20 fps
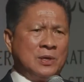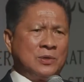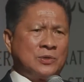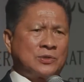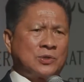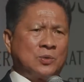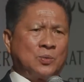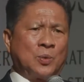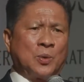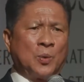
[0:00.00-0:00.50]

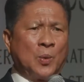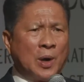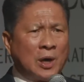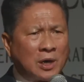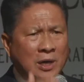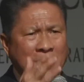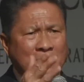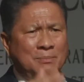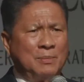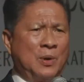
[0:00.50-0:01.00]
So we
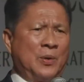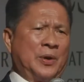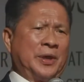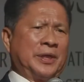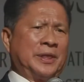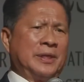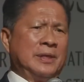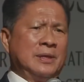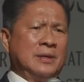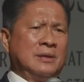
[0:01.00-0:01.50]
welcome
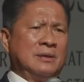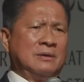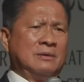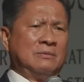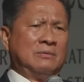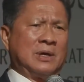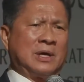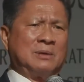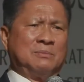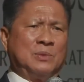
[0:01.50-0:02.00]
Boeing,
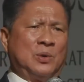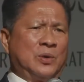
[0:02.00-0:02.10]
welcome